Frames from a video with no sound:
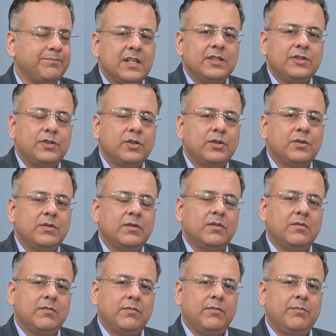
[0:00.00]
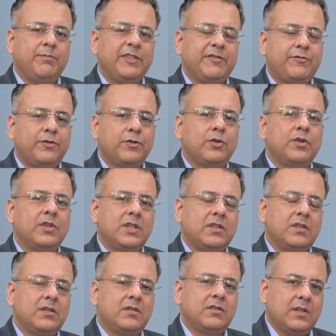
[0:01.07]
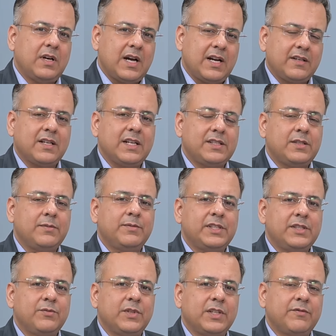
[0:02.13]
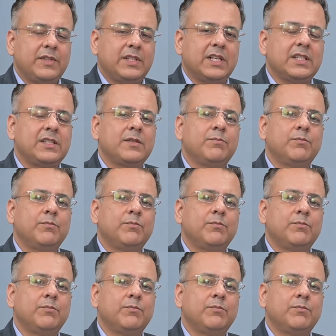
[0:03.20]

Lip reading: So before our customers work with us,